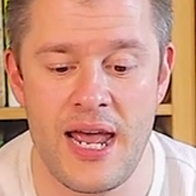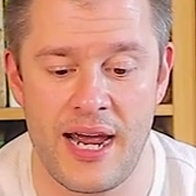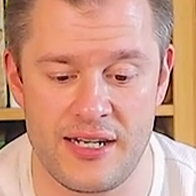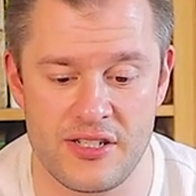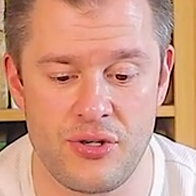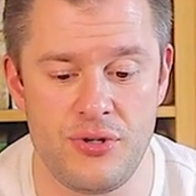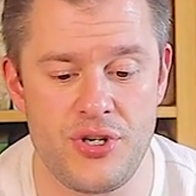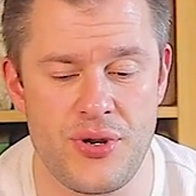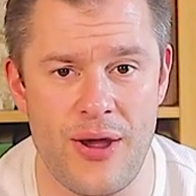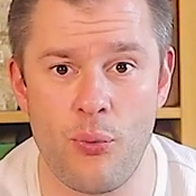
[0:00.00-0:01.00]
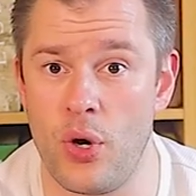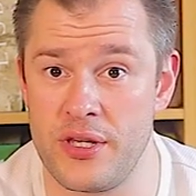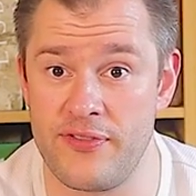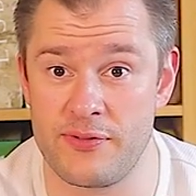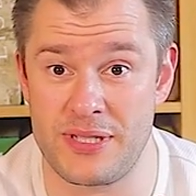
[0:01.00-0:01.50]
And as soon as you get
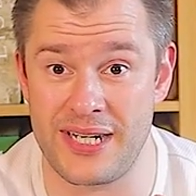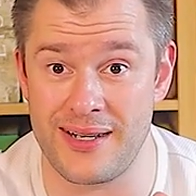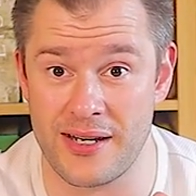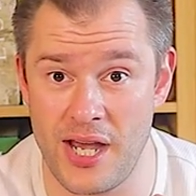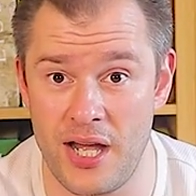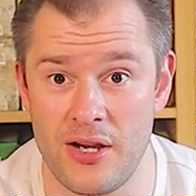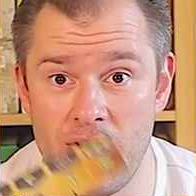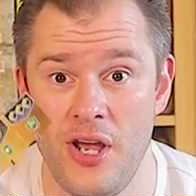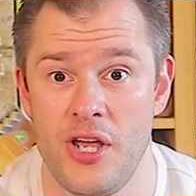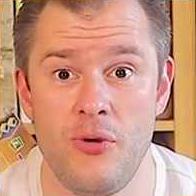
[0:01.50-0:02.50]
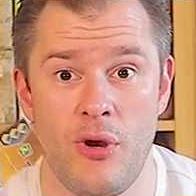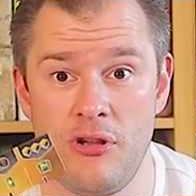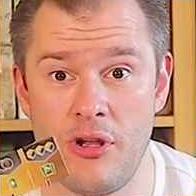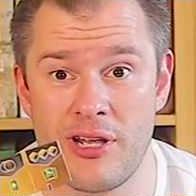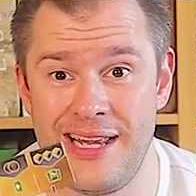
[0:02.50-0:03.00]
one of a particular color, you
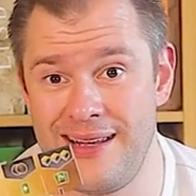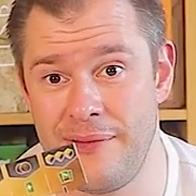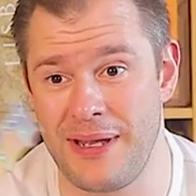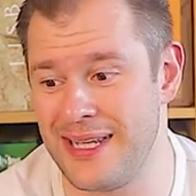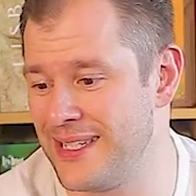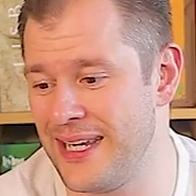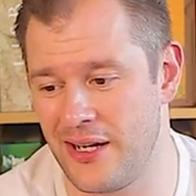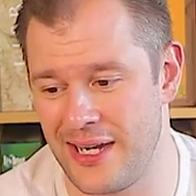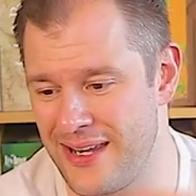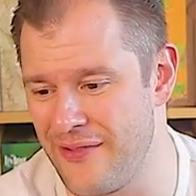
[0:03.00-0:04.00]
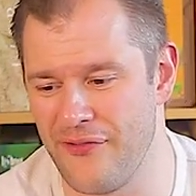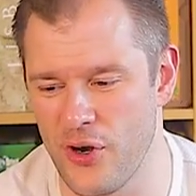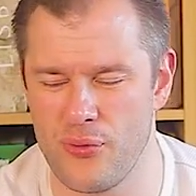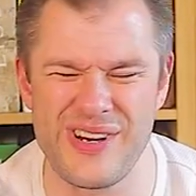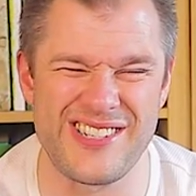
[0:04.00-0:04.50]
unlock a little ability like
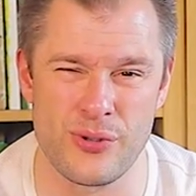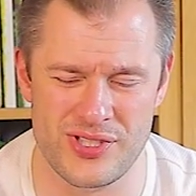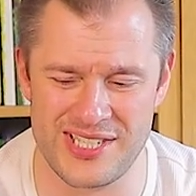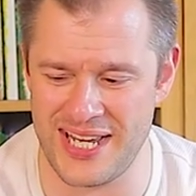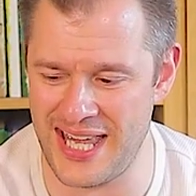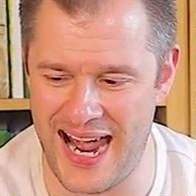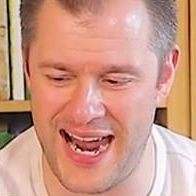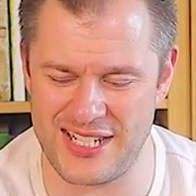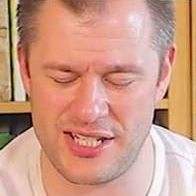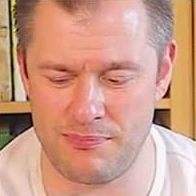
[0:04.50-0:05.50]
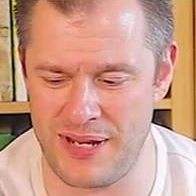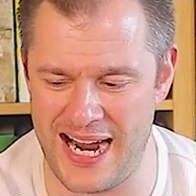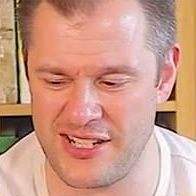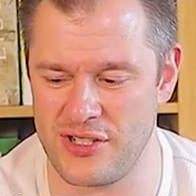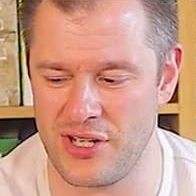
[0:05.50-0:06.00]
convert resources to cash,
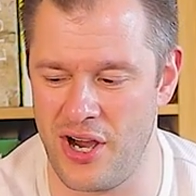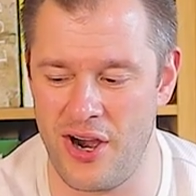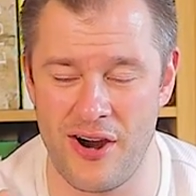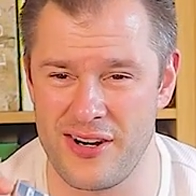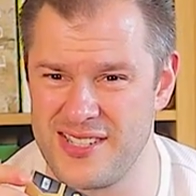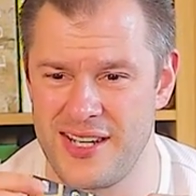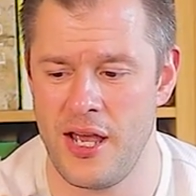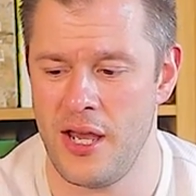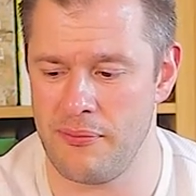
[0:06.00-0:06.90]
cash to cards,